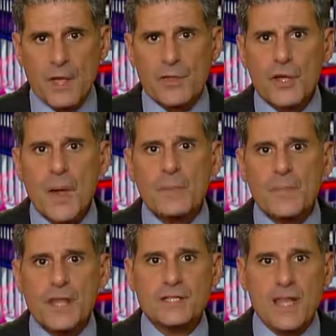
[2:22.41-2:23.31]
The UN
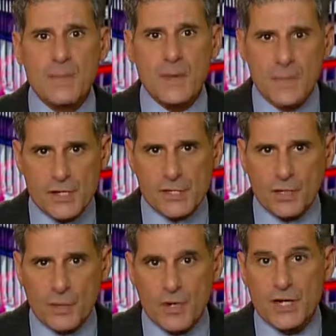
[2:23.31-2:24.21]
peacekeeping
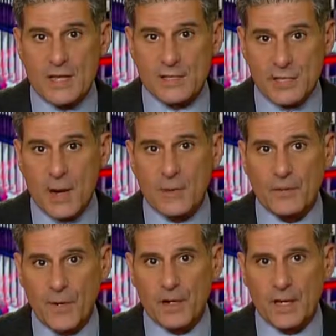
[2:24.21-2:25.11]
mission, which has
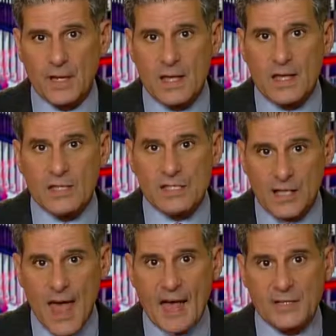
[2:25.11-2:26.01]
separate funding,
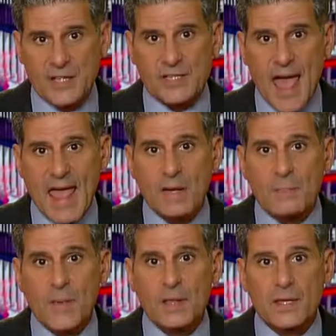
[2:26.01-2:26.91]
slashed its
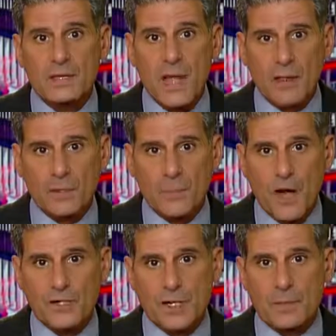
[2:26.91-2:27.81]
$8 billion
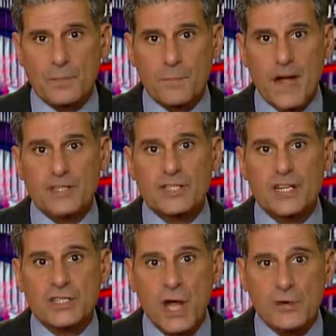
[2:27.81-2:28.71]
budget by
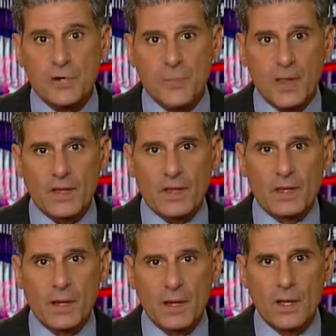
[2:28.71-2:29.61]
600 million. million.